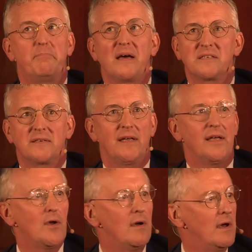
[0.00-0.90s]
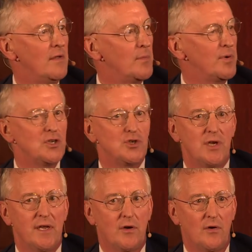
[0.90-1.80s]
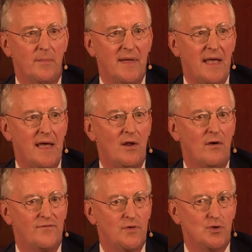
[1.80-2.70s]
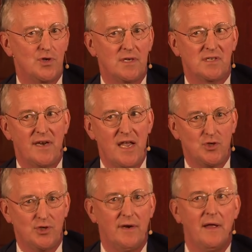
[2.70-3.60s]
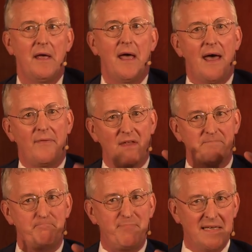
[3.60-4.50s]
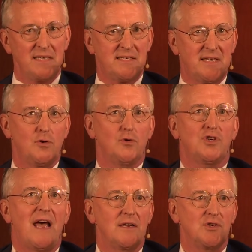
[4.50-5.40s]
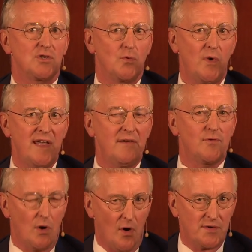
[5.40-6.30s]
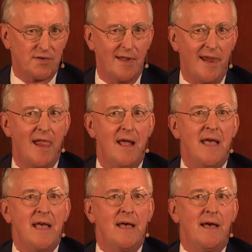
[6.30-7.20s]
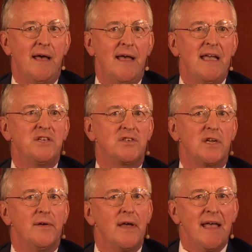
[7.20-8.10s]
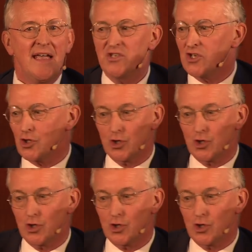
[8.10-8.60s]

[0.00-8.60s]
busting the British economy and our future as a nation. And the biggest single challenge that we have got is to